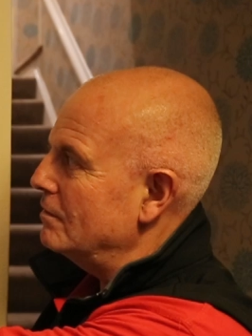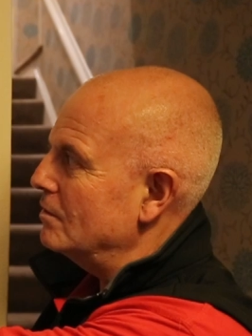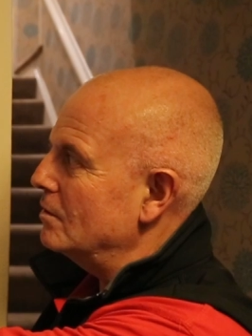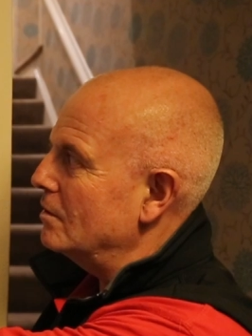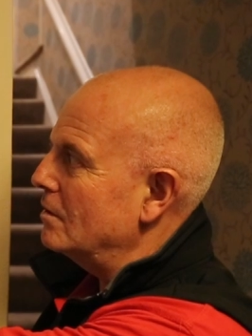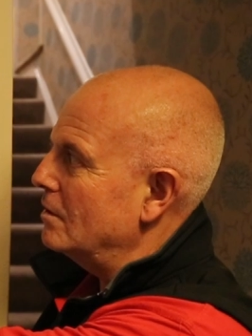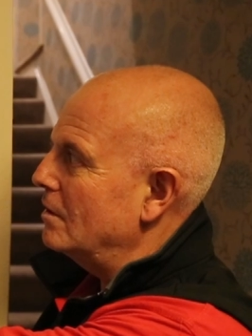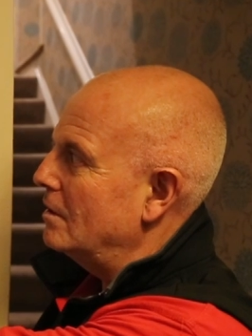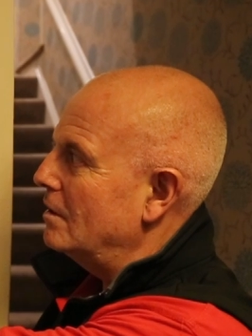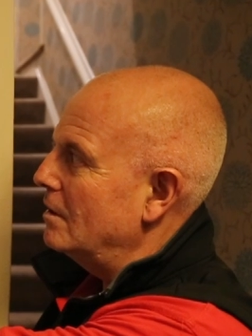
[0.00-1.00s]
4,
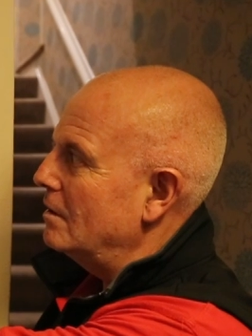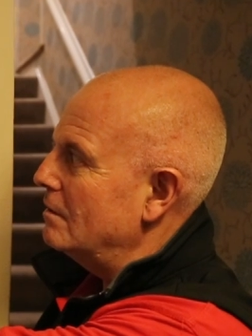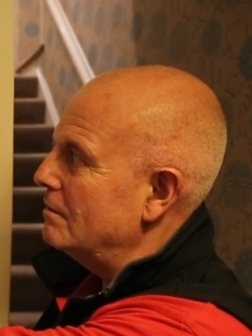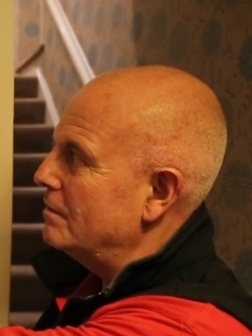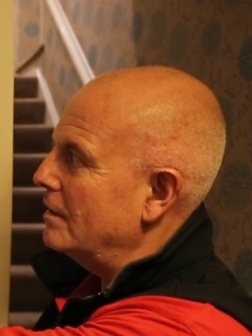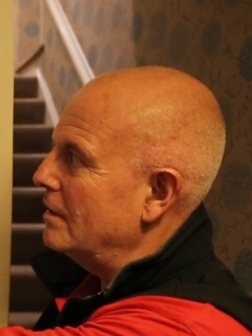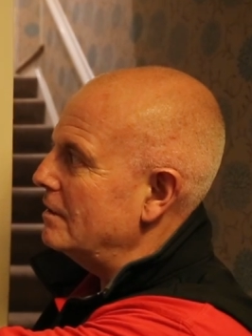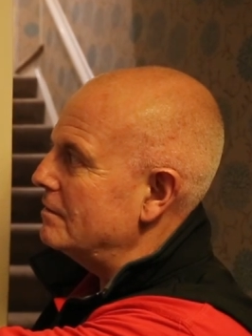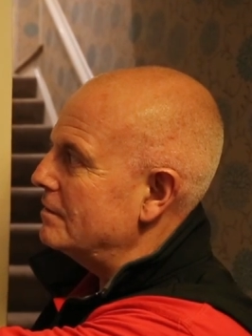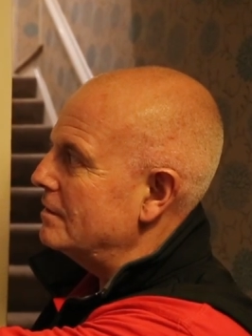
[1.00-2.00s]
5.
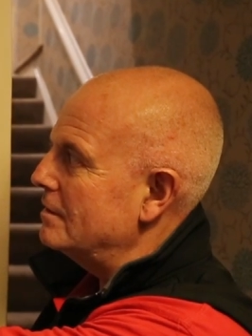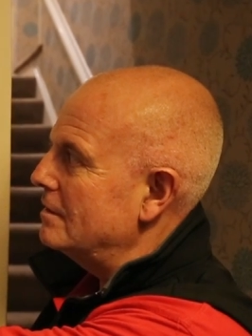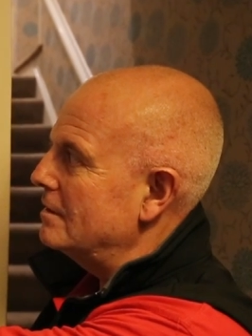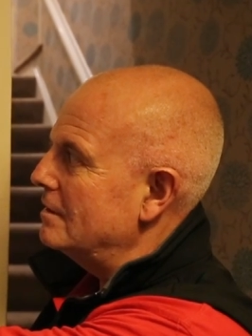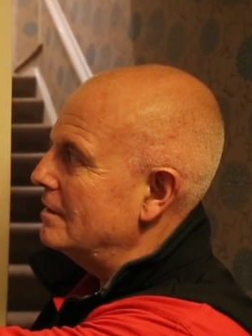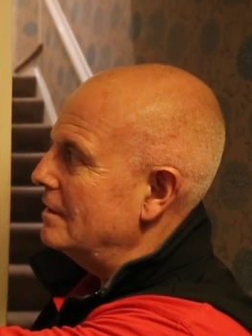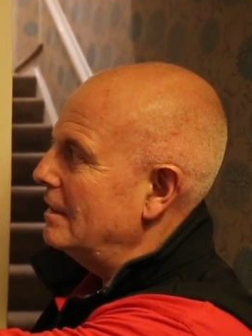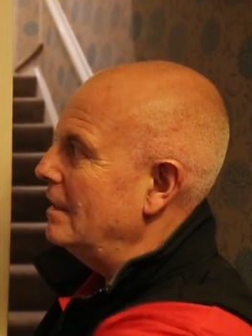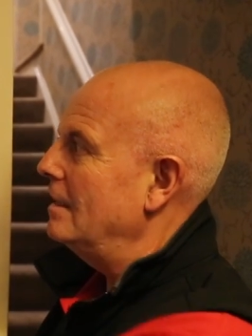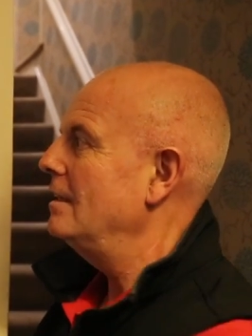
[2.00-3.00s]

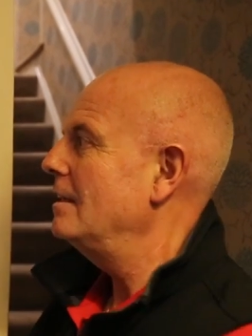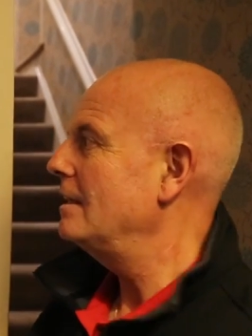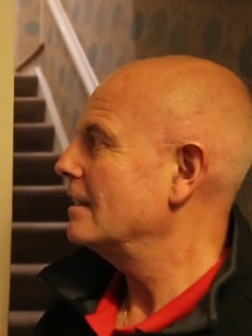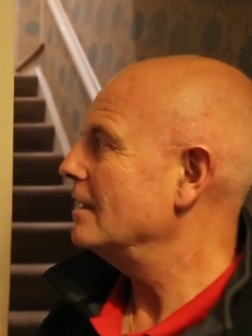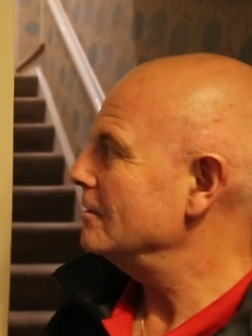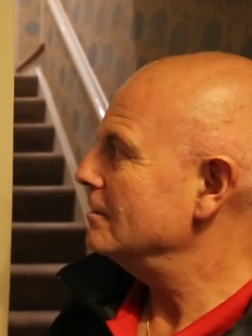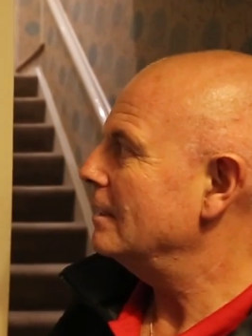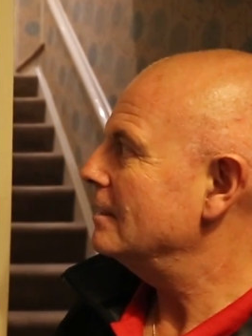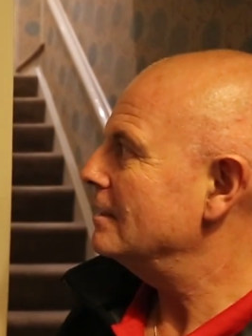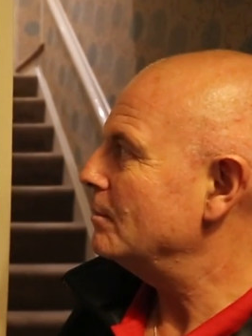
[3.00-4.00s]
Let go
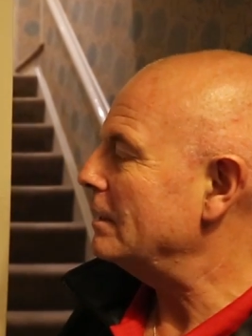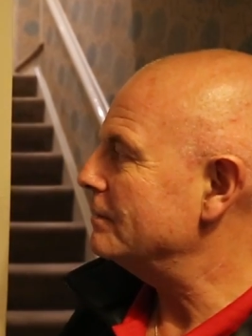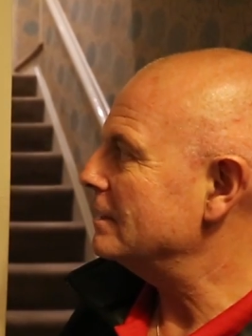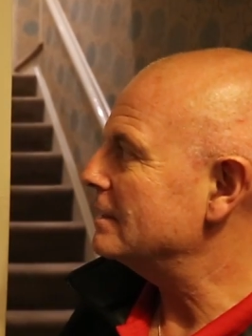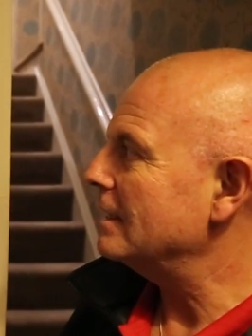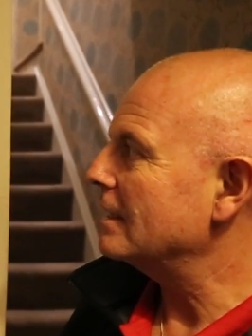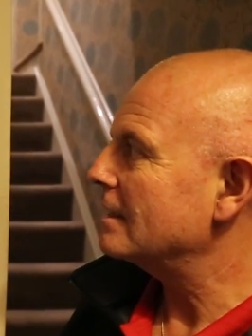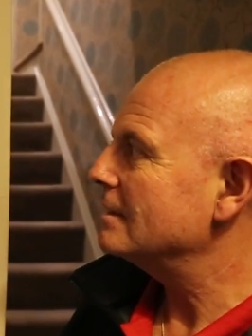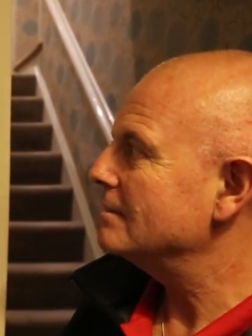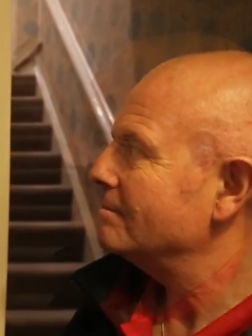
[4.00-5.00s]
and wait for the tick.